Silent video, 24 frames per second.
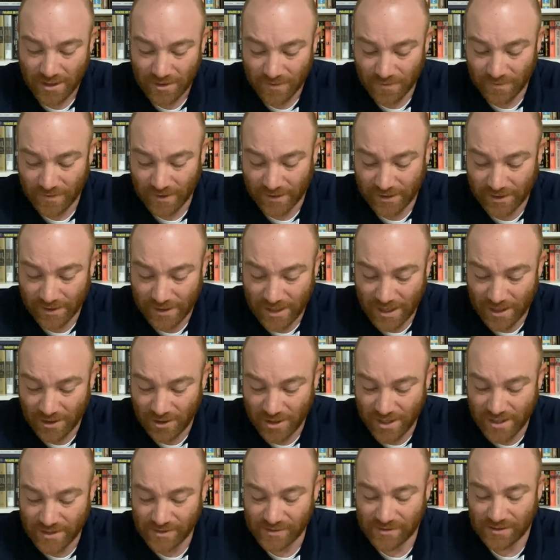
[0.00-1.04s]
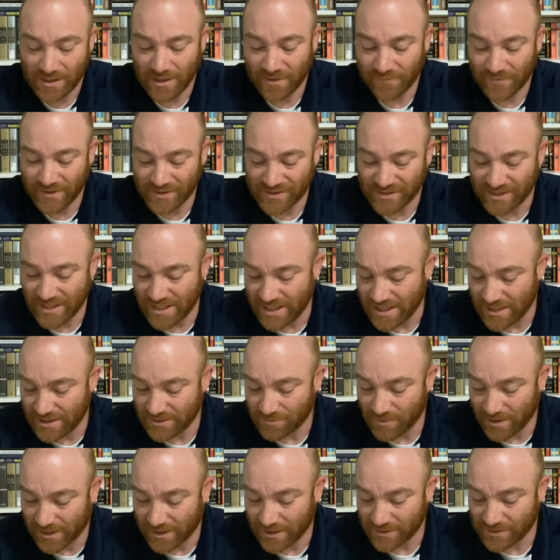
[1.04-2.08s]
the canaries of the seas
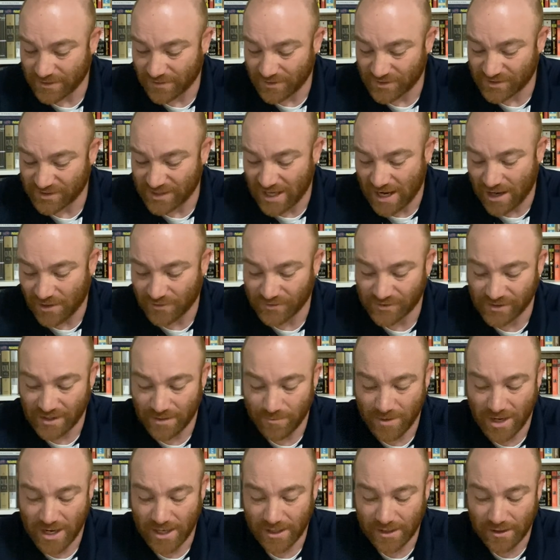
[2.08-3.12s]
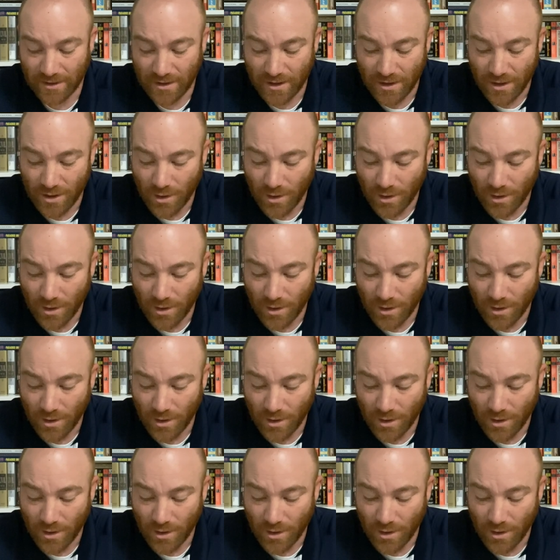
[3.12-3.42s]
because of the sounds they make.